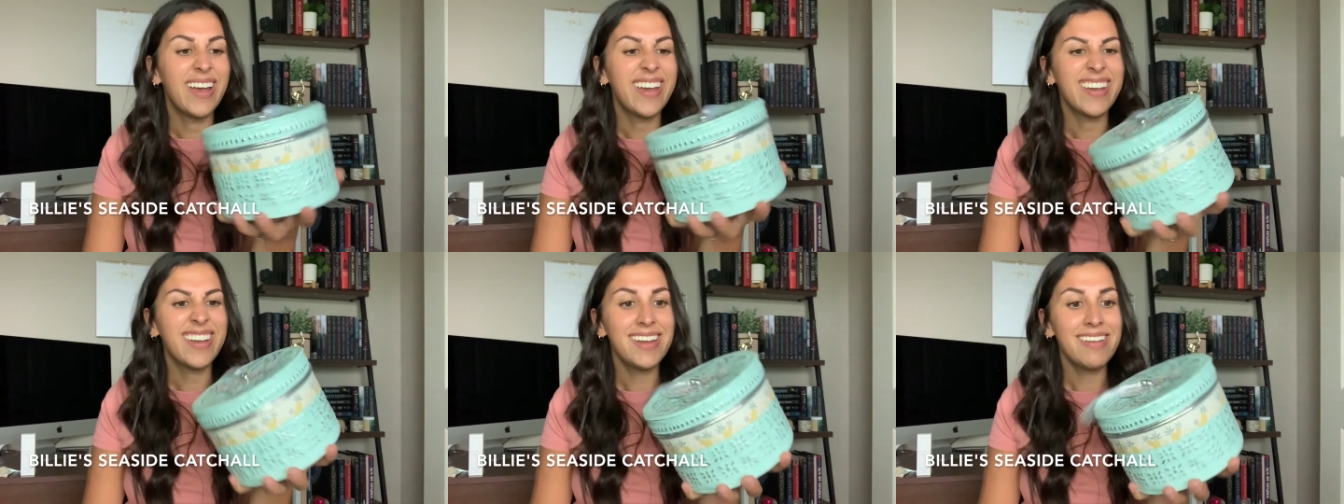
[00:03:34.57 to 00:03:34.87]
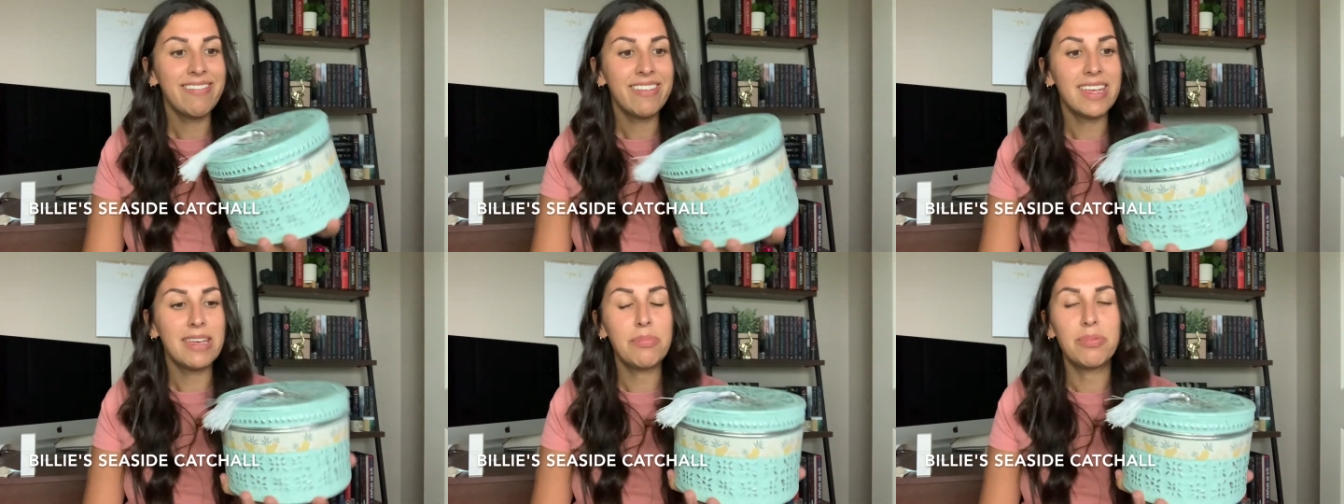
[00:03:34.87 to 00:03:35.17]
You can
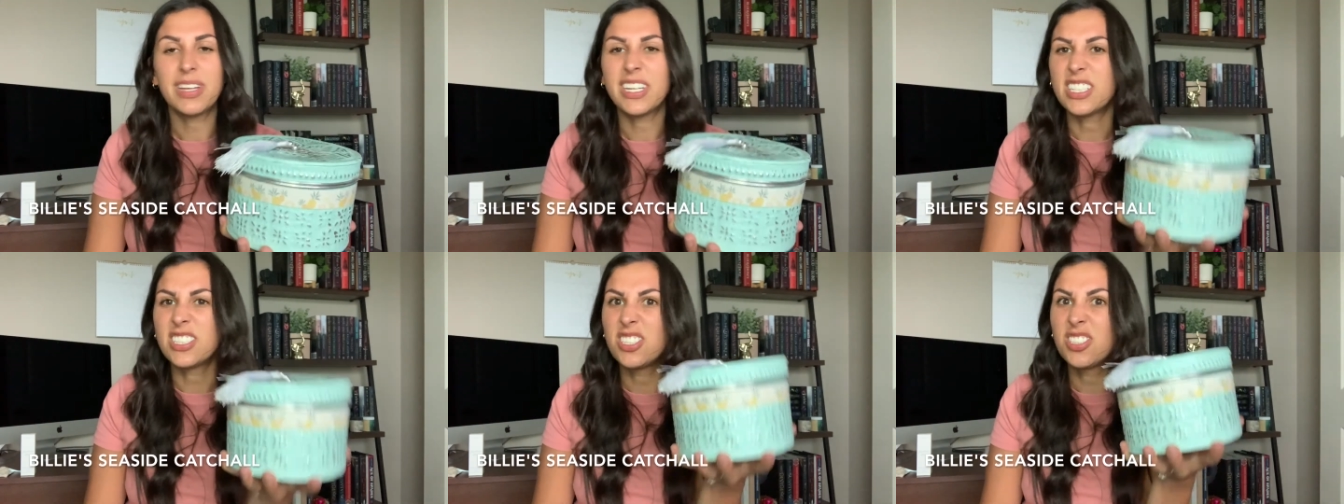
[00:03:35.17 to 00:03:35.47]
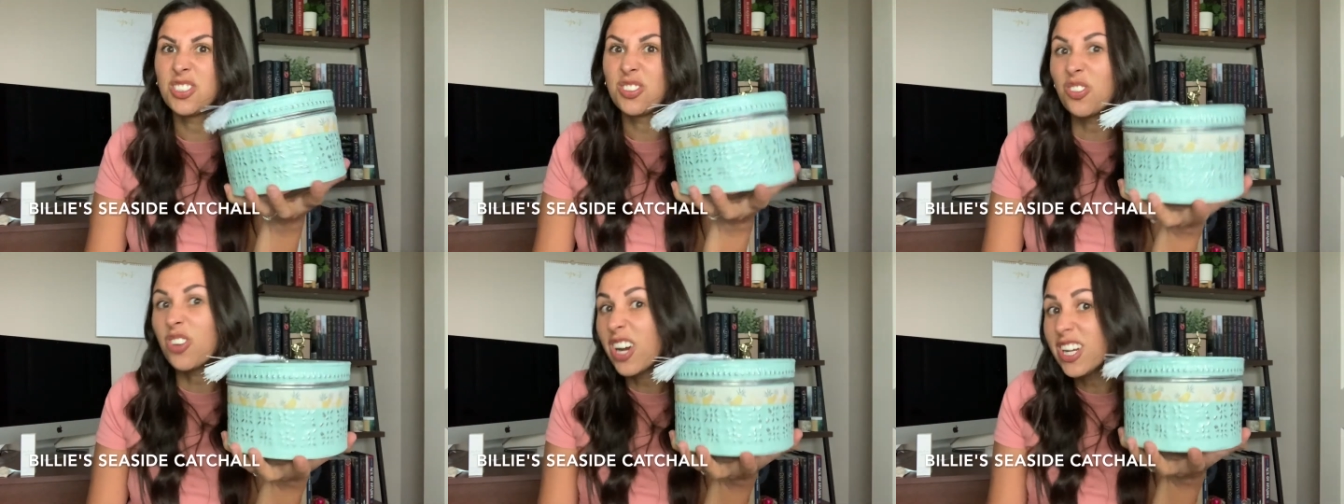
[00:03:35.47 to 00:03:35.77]
even keep like
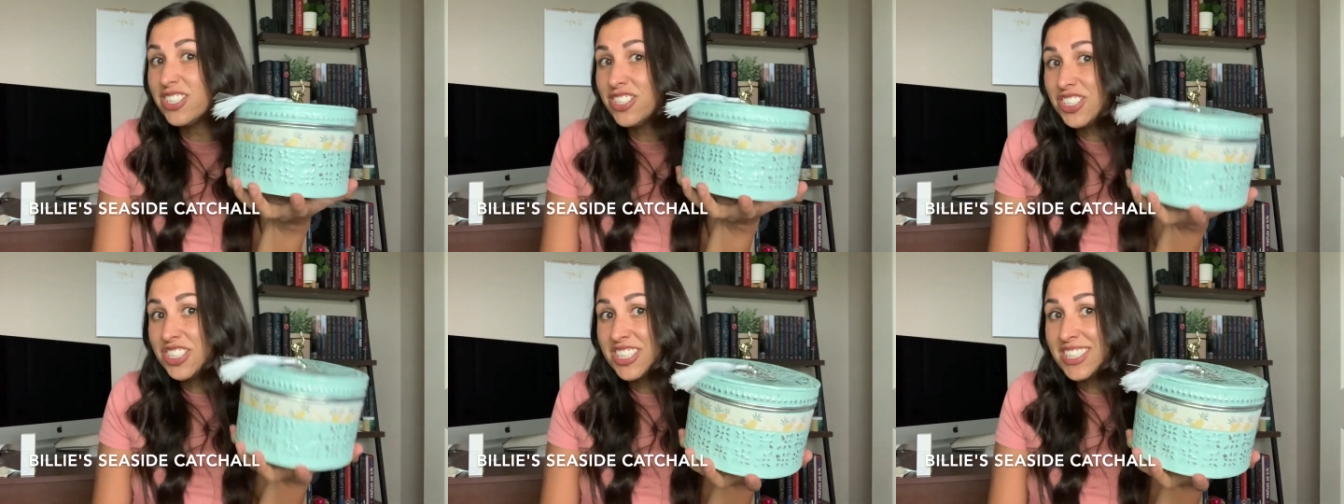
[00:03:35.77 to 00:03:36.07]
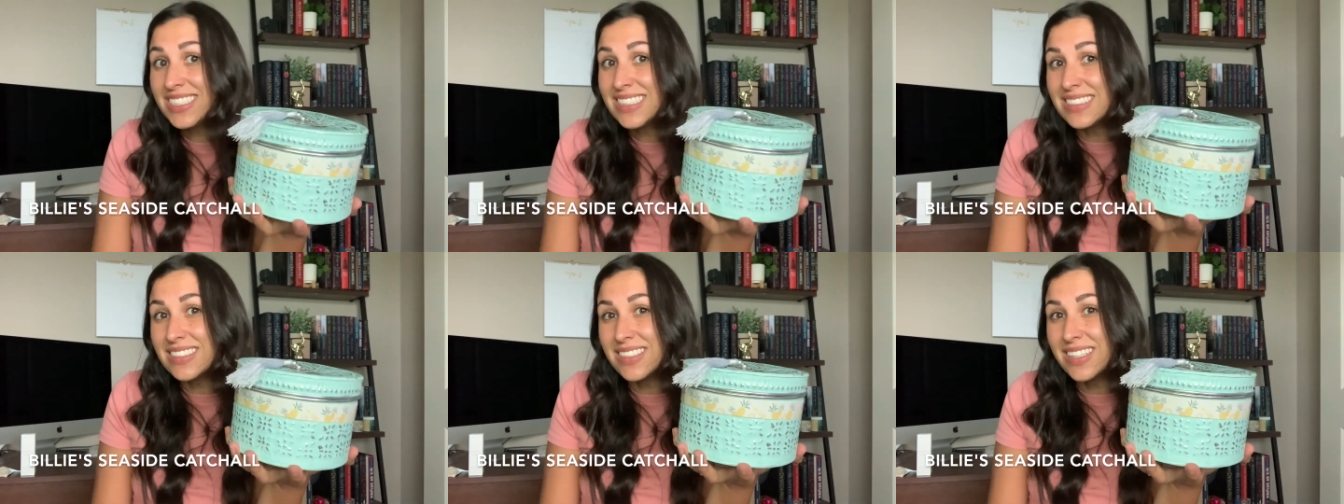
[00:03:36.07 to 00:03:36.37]

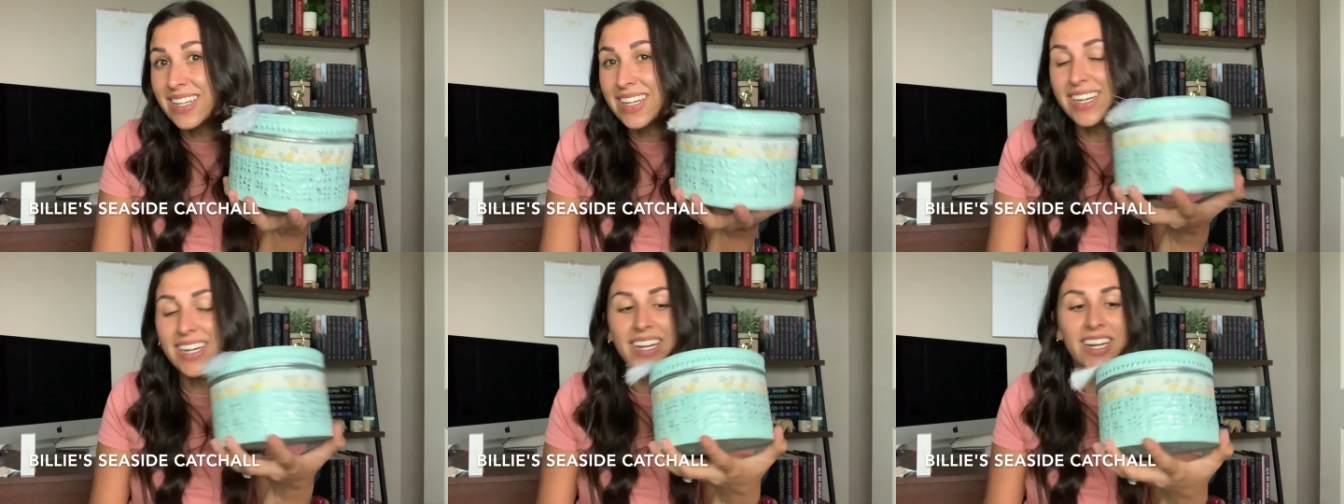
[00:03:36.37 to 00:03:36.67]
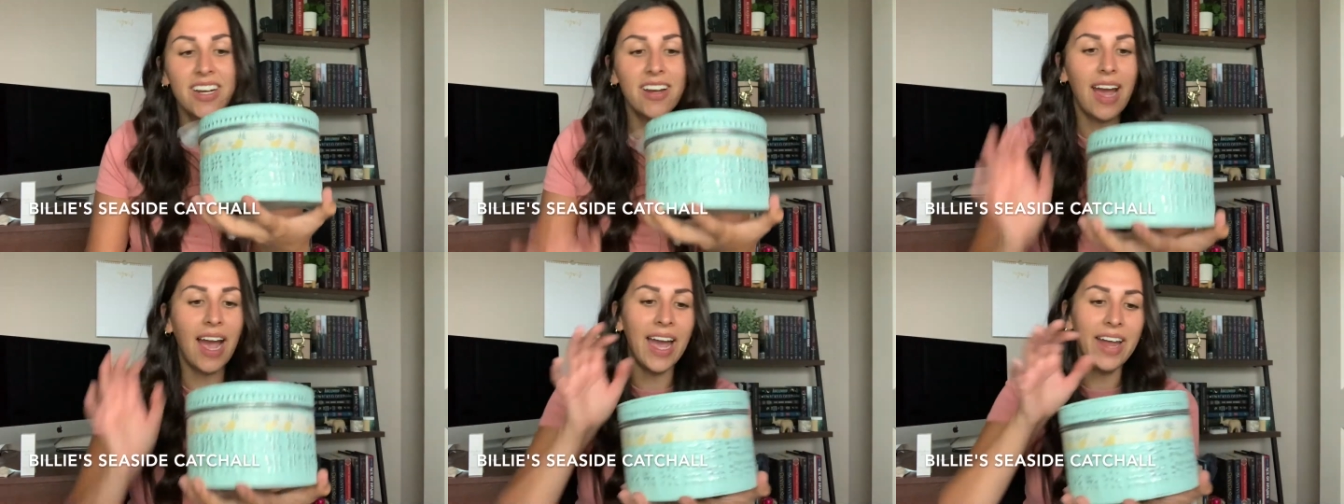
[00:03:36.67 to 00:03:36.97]
scrunchies in
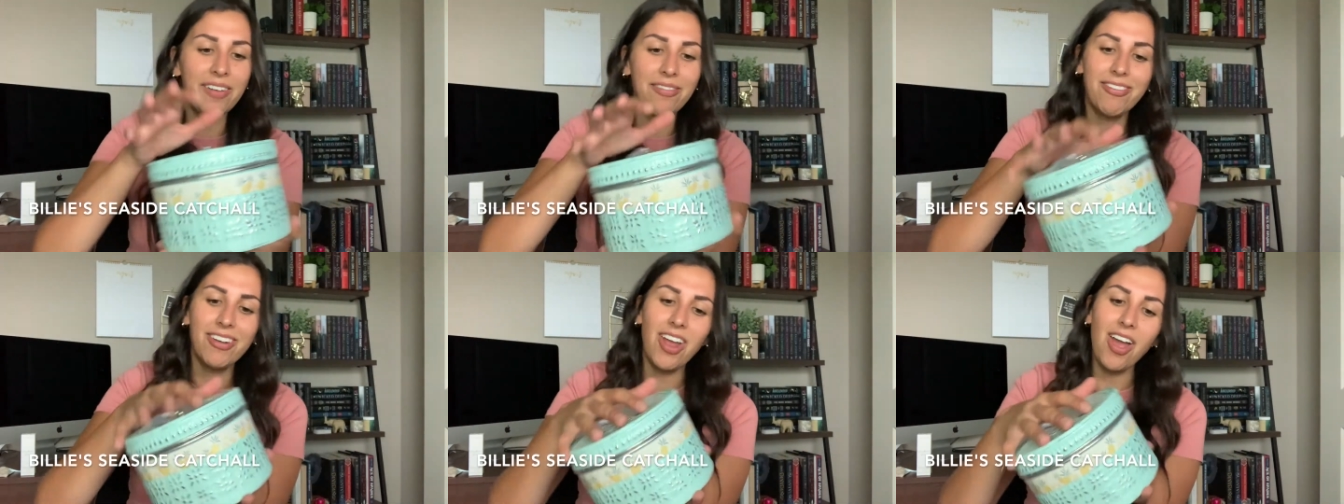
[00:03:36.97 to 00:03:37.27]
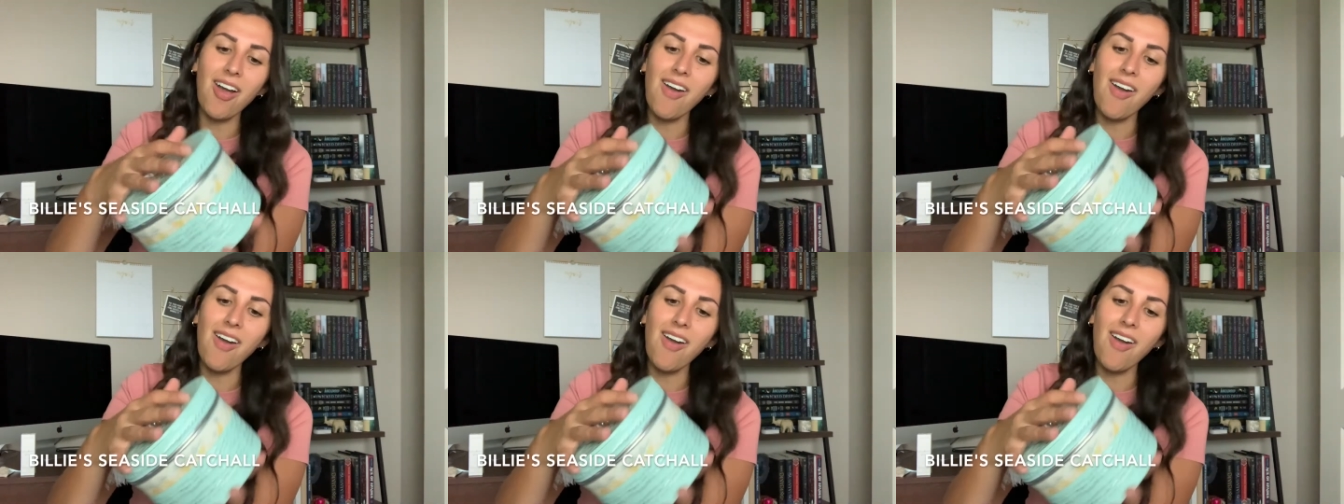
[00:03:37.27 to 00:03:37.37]
here. I don't